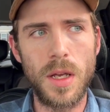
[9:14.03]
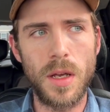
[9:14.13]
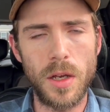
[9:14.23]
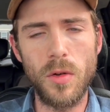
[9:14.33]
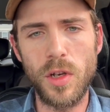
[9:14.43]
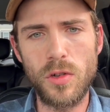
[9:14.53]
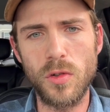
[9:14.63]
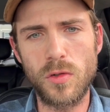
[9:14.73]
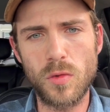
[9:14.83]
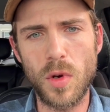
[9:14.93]
I know I
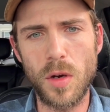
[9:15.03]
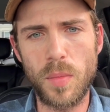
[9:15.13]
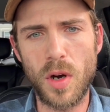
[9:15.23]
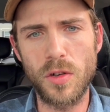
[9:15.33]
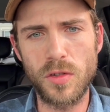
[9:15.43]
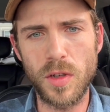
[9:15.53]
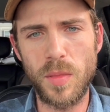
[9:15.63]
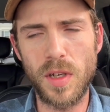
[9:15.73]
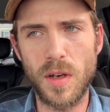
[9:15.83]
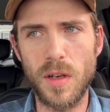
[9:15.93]
chose Square partially
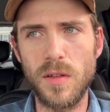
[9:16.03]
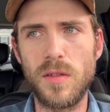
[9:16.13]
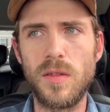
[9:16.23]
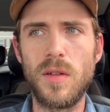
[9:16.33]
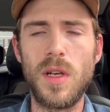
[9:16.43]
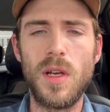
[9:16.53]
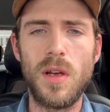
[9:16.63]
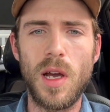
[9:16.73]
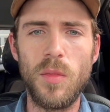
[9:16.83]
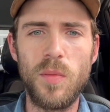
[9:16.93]
because
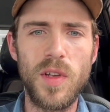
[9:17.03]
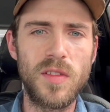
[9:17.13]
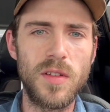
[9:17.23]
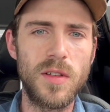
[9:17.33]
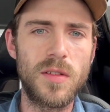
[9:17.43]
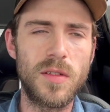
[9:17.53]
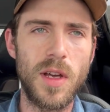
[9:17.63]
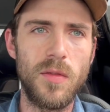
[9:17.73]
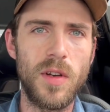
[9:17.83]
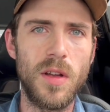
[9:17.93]
I'm a business, I
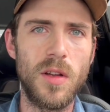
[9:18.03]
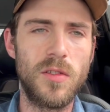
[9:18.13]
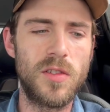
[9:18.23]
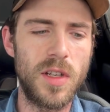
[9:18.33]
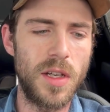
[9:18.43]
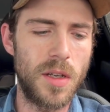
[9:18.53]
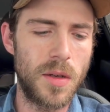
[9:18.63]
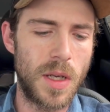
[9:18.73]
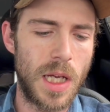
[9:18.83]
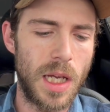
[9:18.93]
have an LLC,
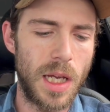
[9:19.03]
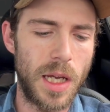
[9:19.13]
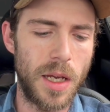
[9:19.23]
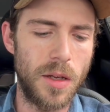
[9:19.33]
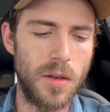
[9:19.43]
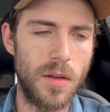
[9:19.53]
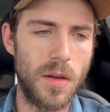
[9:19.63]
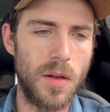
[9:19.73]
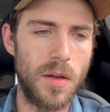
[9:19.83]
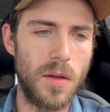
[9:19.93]
and
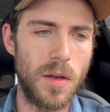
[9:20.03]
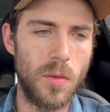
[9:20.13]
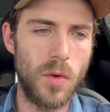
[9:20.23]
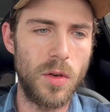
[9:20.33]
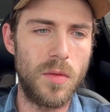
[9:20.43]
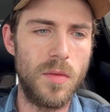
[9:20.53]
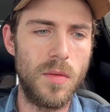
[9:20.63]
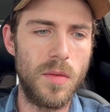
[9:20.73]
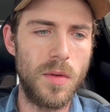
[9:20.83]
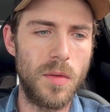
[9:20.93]

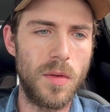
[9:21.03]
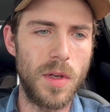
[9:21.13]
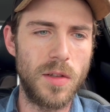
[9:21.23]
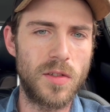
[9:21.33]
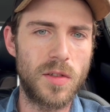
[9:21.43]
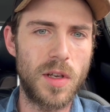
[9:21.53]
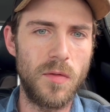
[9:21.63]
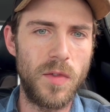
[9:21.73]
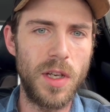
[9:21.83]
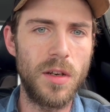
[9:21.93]
it's
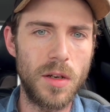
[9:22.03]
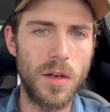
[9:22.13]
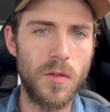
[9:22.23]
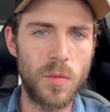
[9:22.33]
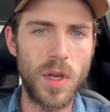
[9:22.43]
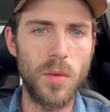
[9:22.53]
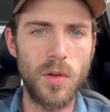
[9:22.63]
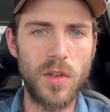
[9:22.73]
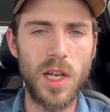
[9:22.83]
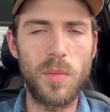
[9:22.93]
convenient enough to be able
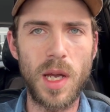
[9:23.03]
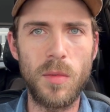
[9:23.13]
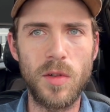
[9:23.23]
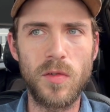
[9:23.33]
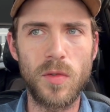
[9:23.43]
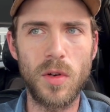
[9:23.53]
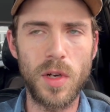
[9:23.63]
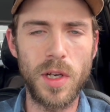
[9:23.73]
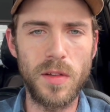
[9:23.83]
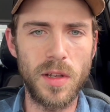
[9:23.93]
to take payments for
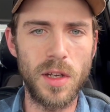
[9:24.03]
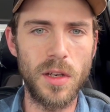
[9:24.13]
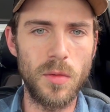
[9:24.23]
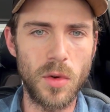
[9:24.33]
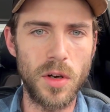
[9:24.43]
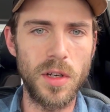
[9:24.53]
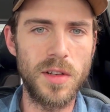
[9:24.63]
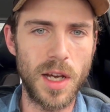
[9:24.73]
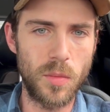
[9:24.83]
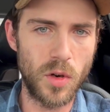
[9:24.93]
anything, anywhere,
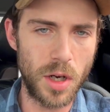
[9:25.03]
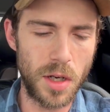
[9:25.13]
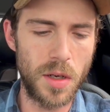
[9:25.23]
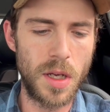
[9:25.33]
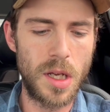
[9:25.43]
anytime, right?